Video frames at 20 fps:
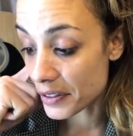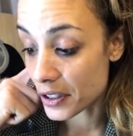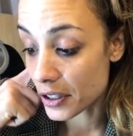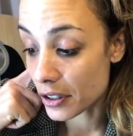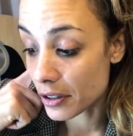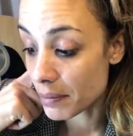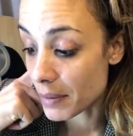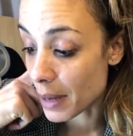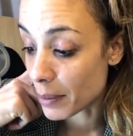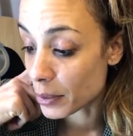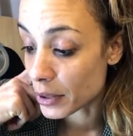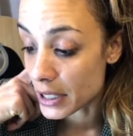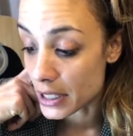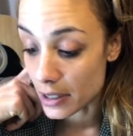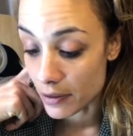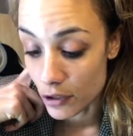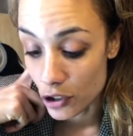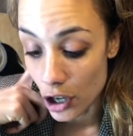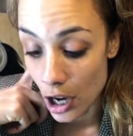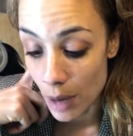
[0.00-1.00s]
good memories
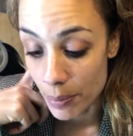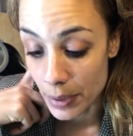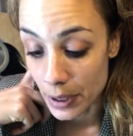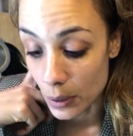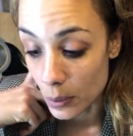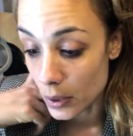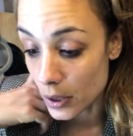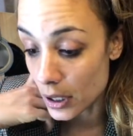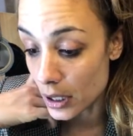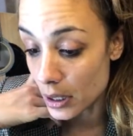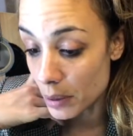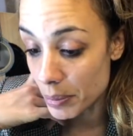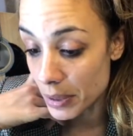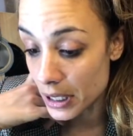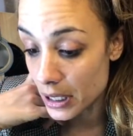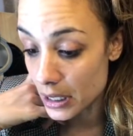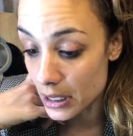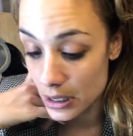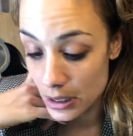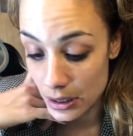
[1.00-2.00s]
of chopping wood
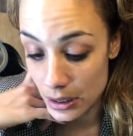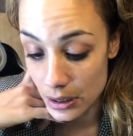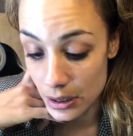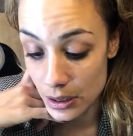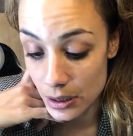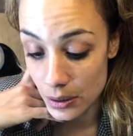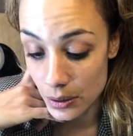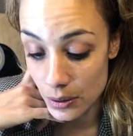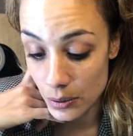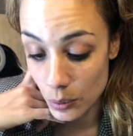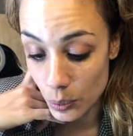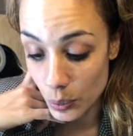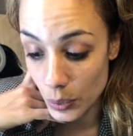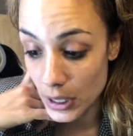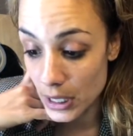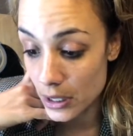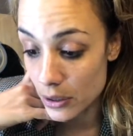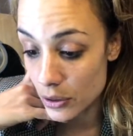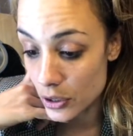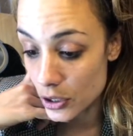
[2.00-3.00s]
because we
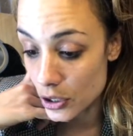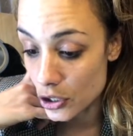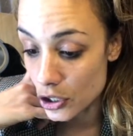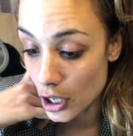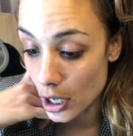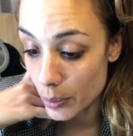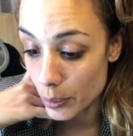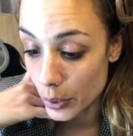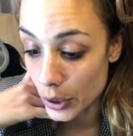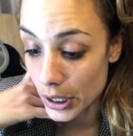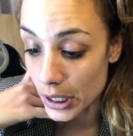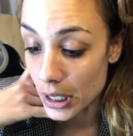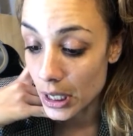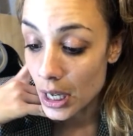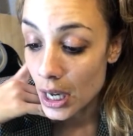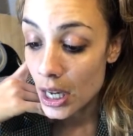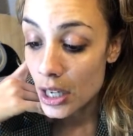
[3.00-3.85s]
used to chop wood.